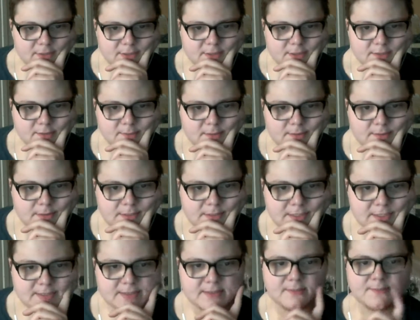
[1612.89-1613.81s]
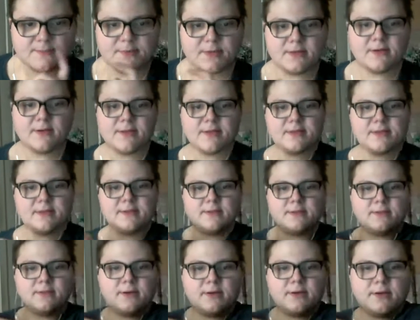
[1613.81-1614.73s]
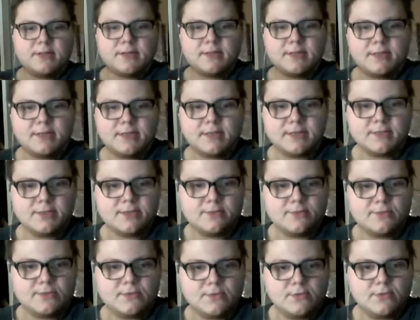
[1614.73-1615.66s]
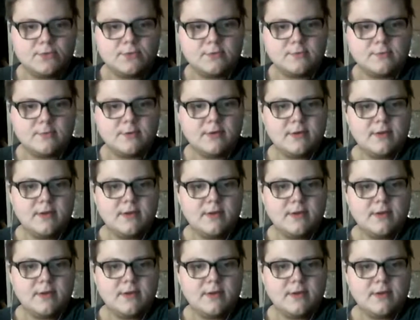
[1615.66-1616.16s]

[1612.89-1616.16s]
wishes we would get something on YouTube